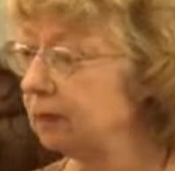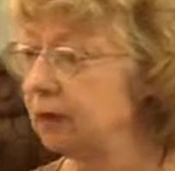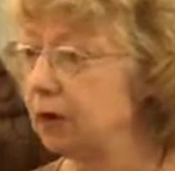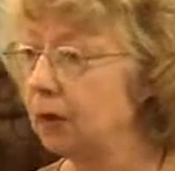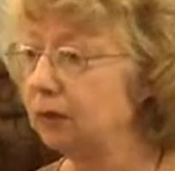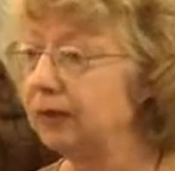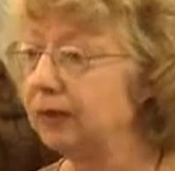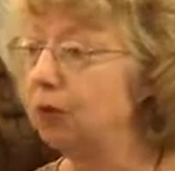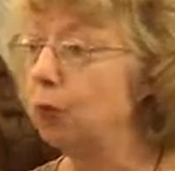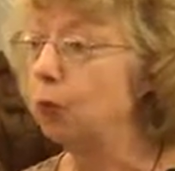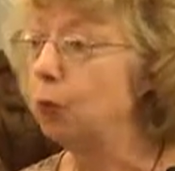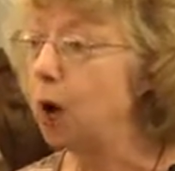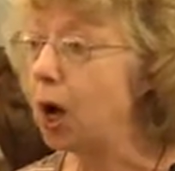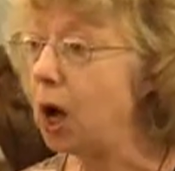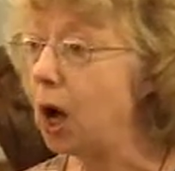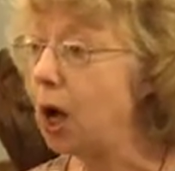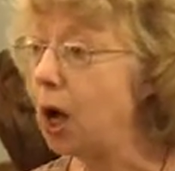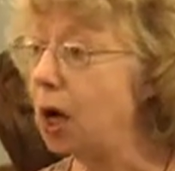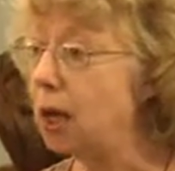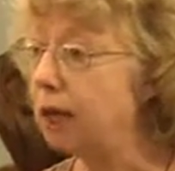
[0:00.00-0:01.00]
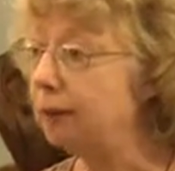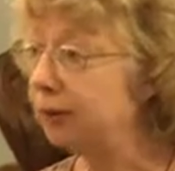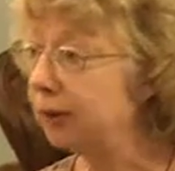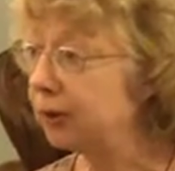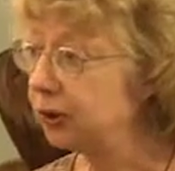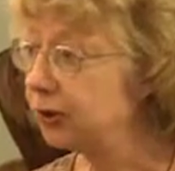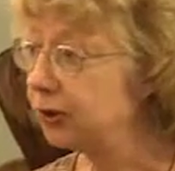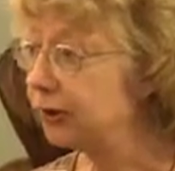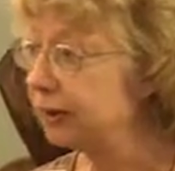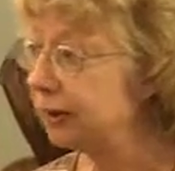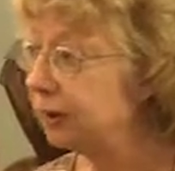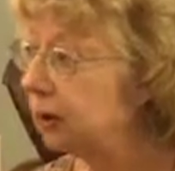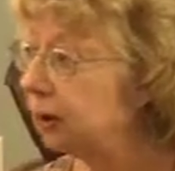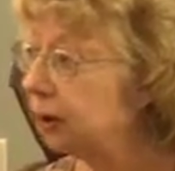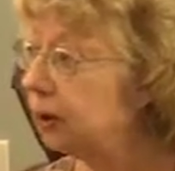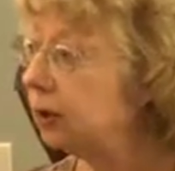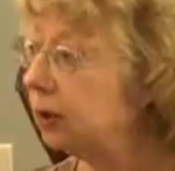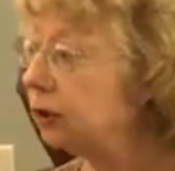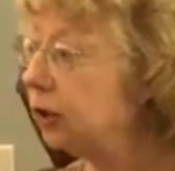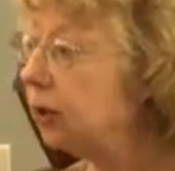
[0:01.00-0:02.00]
Only one person.
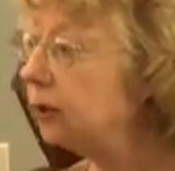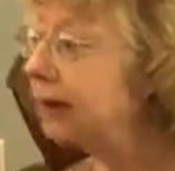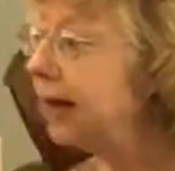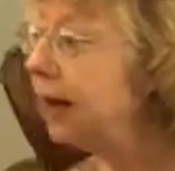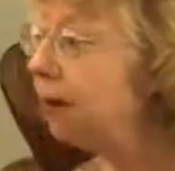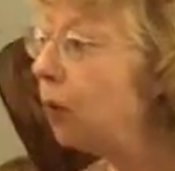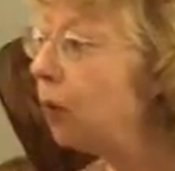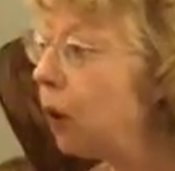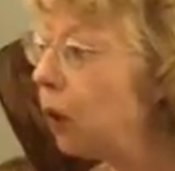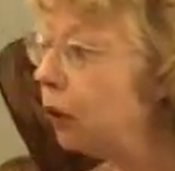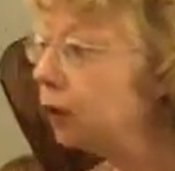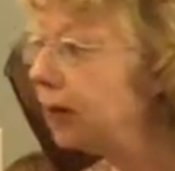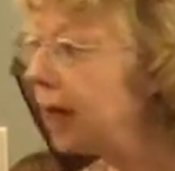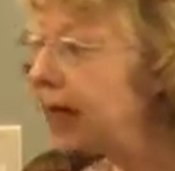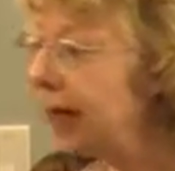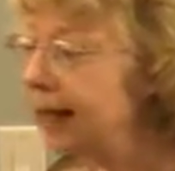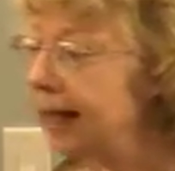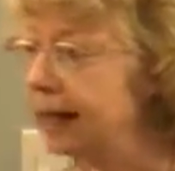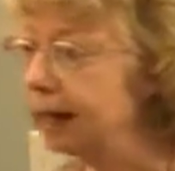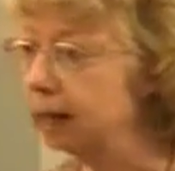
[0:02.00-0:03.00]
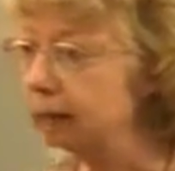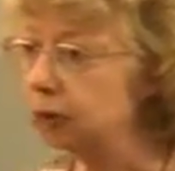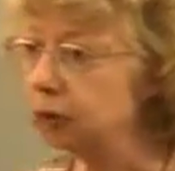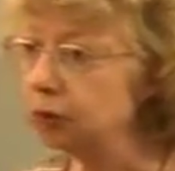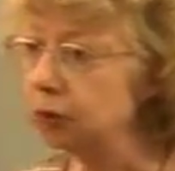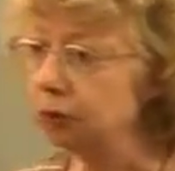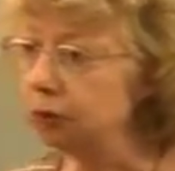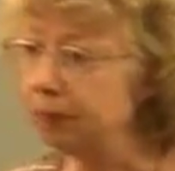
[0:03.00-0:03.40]
Shows how old I am, 2